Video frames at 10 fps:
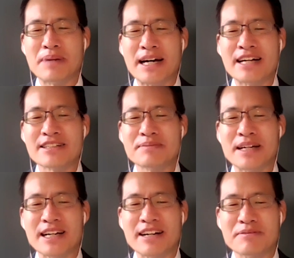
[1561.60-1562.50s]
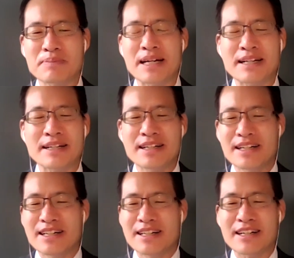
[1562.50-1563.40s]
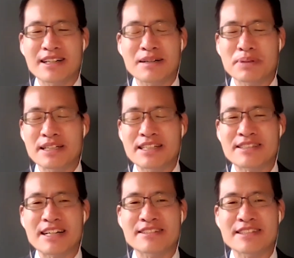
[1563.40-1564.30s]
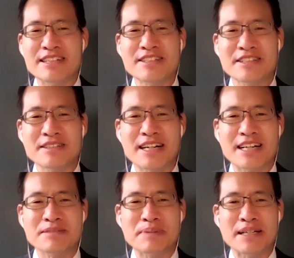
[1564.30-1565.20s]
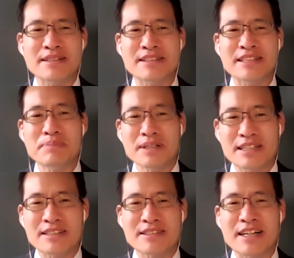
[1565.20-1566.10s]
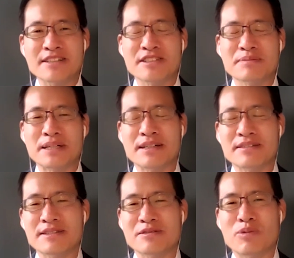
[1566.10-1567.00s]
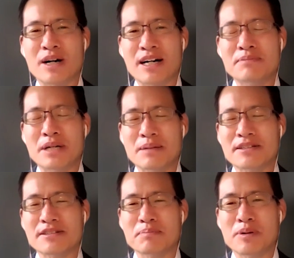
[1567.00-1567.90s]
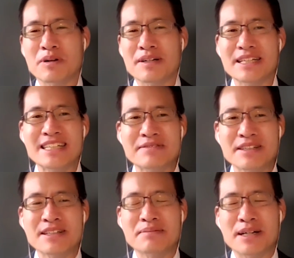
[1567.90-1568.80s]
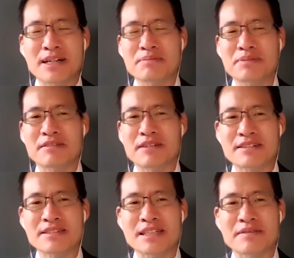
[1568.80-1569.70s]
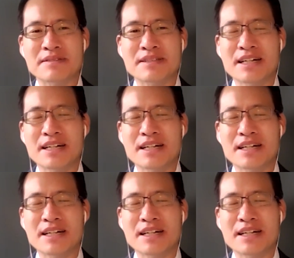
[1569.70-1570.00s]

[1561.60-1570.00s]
past may have been a politicized issue, has been depoliticized just because there's wide public support, even among progressives,